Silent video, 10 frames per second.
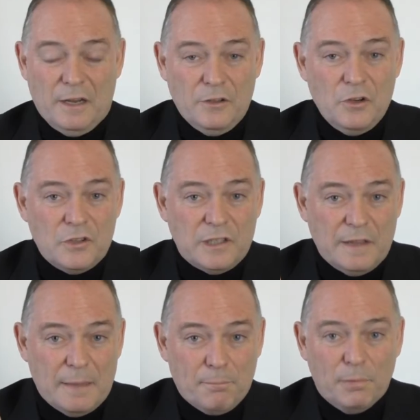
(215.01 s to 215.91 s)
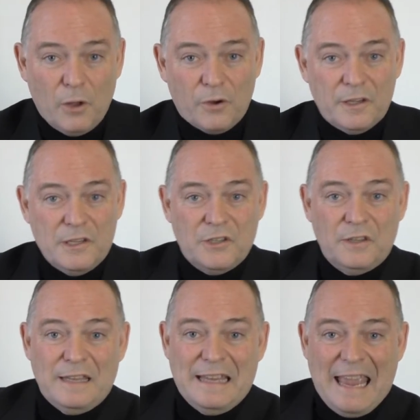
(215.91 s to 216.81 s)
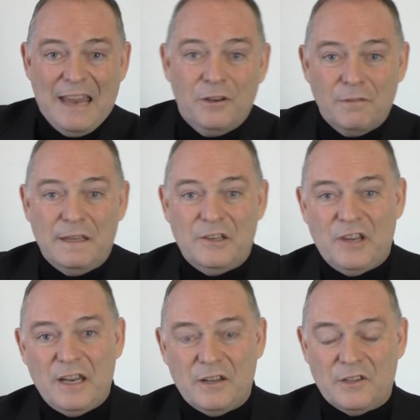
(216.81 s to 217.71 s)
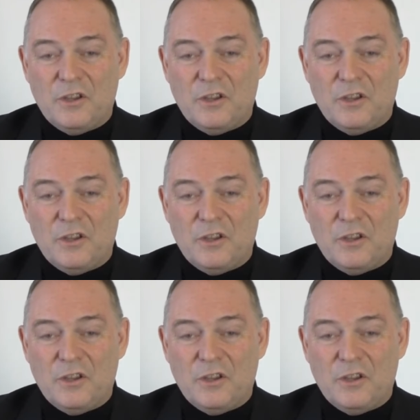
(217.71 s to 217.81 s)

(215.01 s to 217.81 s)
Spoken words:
And usually that block is at the end of the agenda.